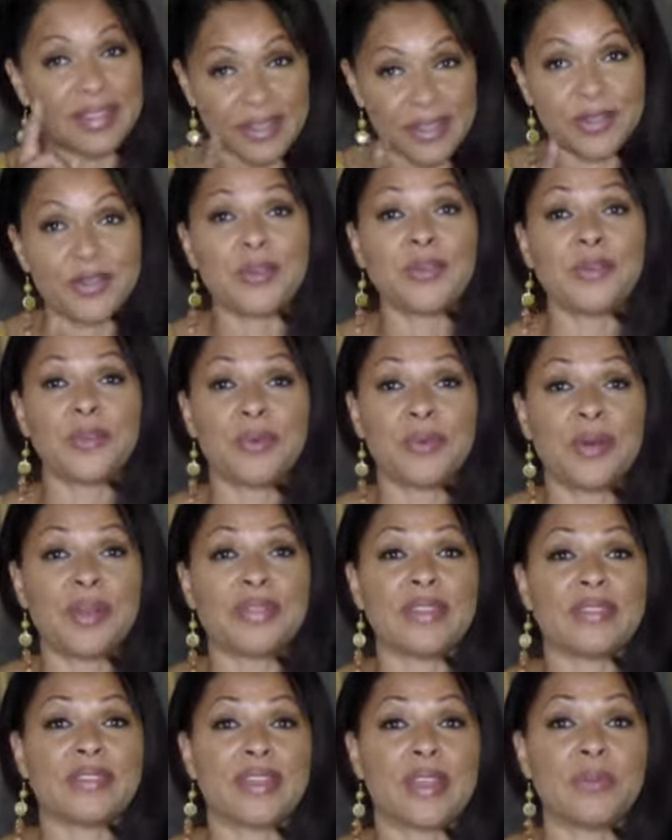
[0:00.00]
You're the
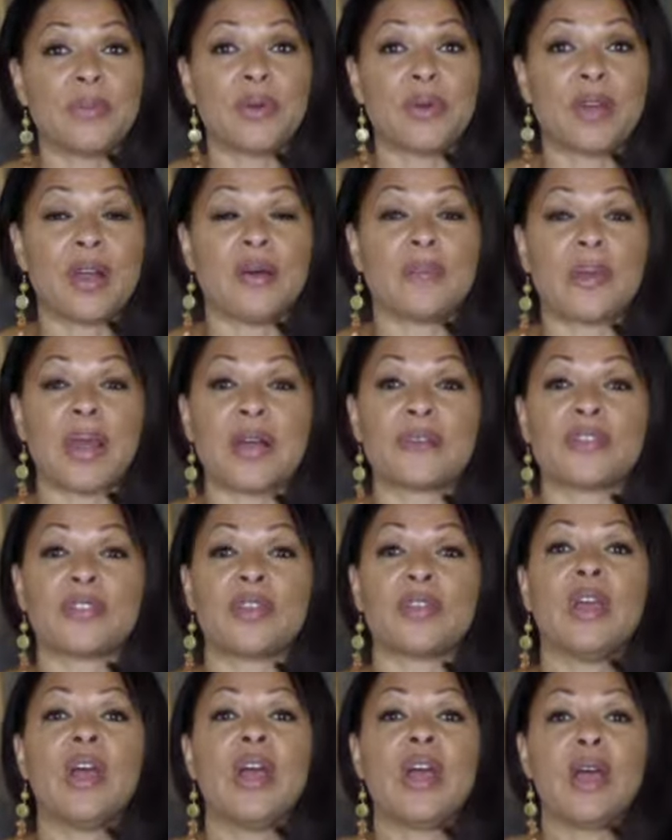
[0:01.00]
one that they will come
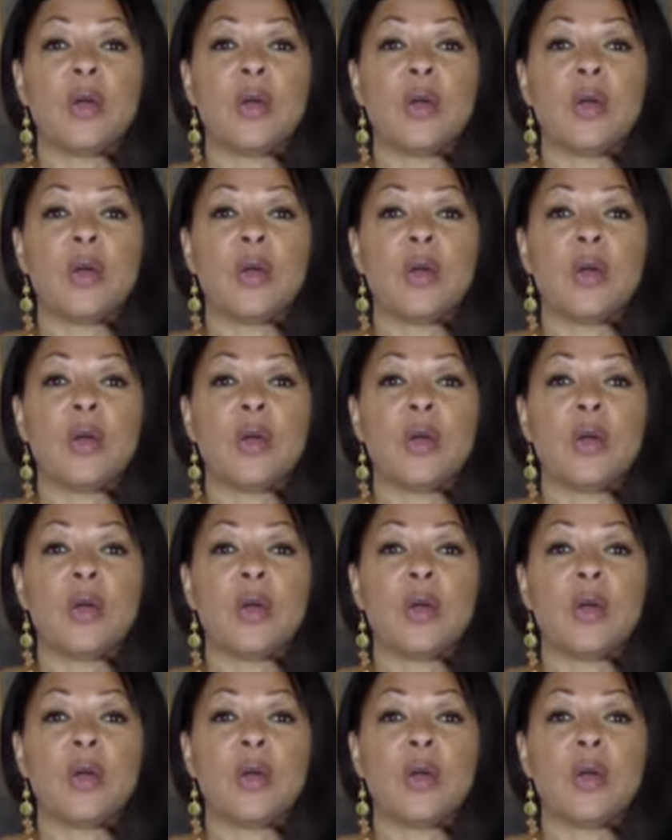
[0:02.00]
after.